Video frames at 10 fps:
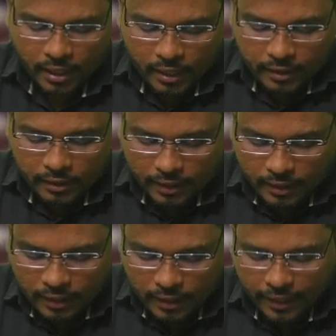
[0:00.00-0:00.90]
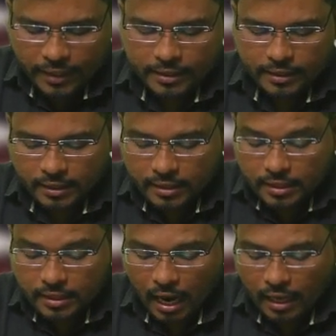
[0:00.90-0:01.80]
The lease
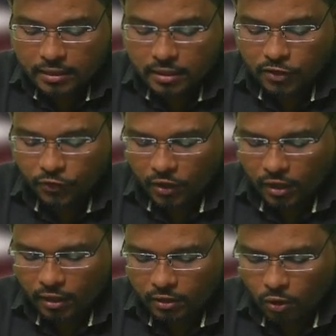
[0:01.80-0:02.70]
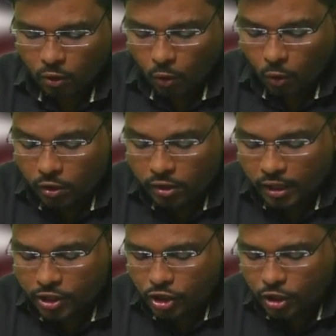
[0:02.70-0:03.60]
transfer the
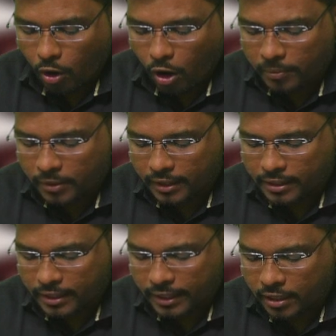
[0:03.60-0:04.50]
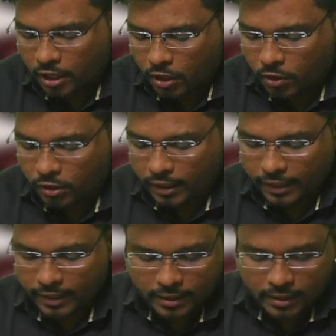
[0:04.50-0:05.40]
ownership of the asset to the
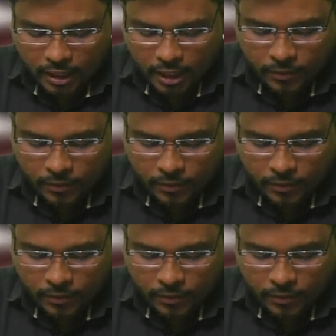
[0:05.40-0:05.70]
lessee